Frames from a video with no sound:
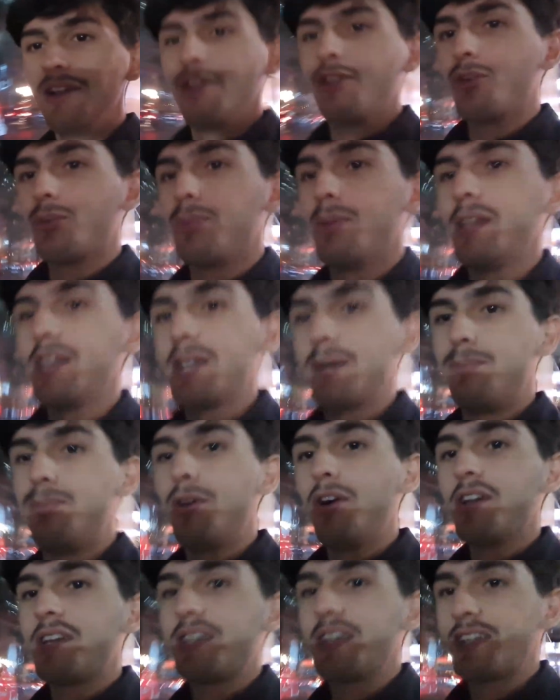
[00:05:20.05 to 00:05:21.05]
They're playing a
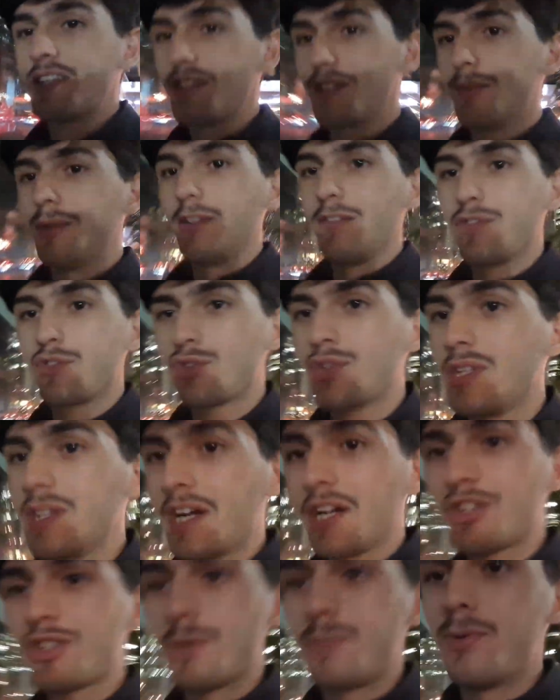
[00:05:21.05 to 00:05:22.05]
podcast in the middle of the street.
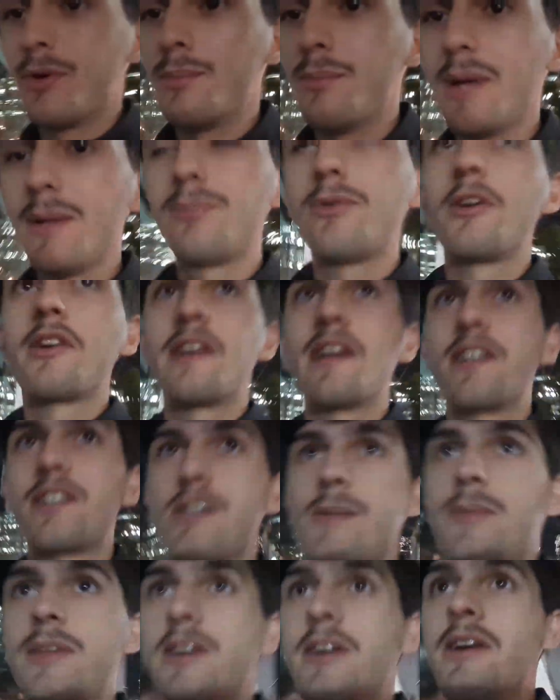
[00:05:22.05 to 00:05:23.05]
I should put my podcast
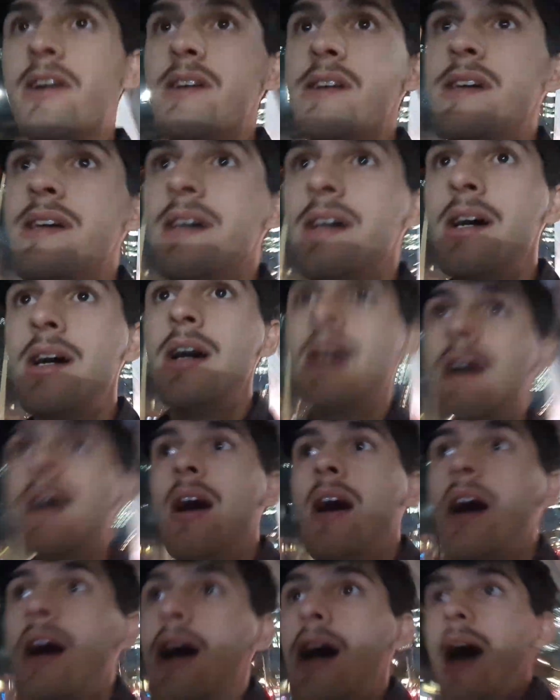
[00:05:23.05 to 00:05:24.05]
up there.
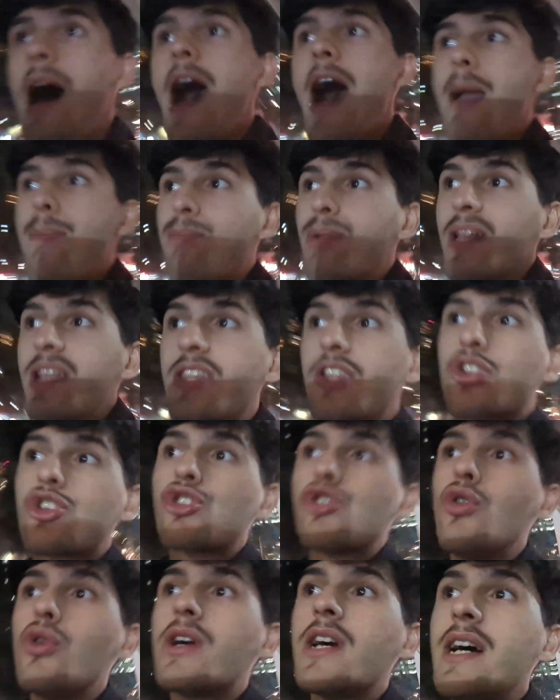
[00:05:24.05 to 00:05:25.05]
I play the
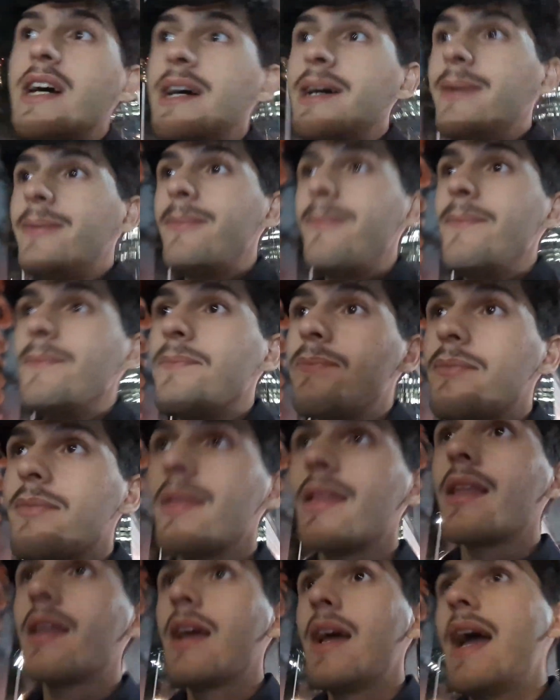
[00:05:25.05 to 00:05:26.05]
soca,
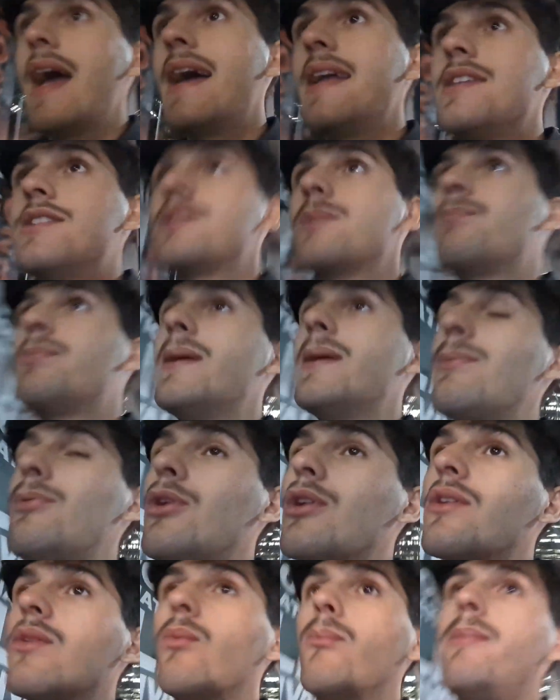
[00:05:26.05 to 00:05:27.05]
and
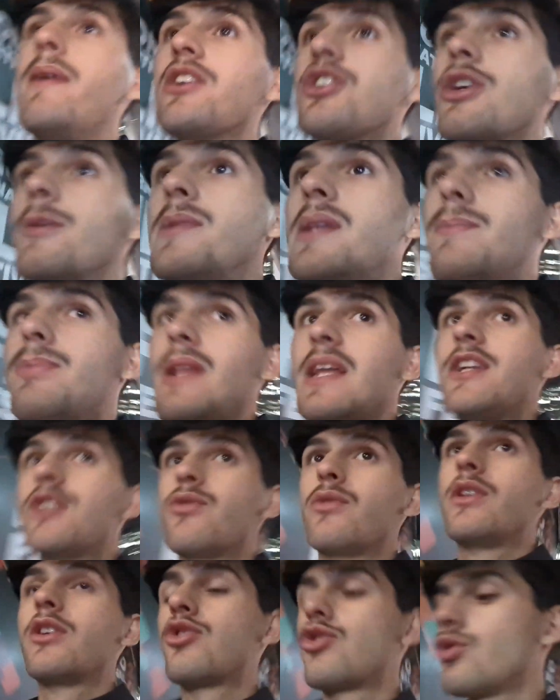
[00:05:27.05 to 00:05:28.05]
people bash up the place
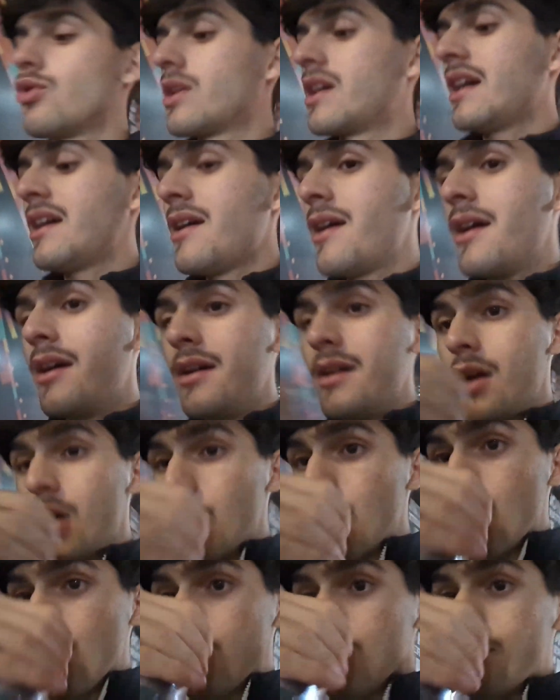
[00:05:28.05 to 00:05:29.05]
with the soca.
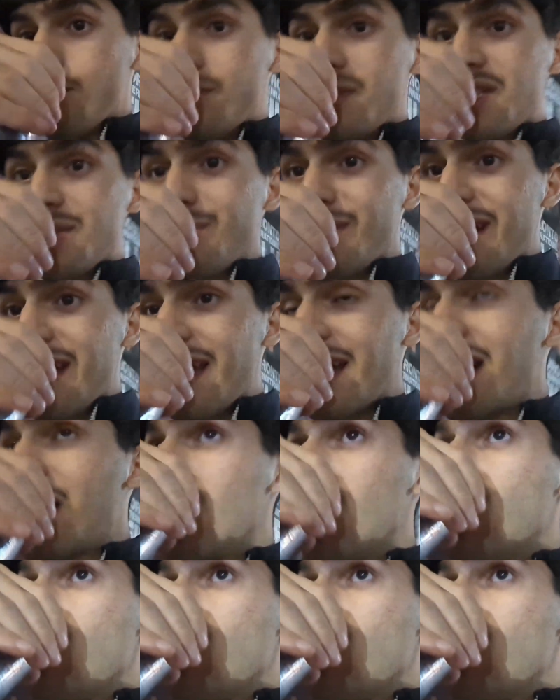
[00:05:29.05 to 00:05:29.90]
Bismillah.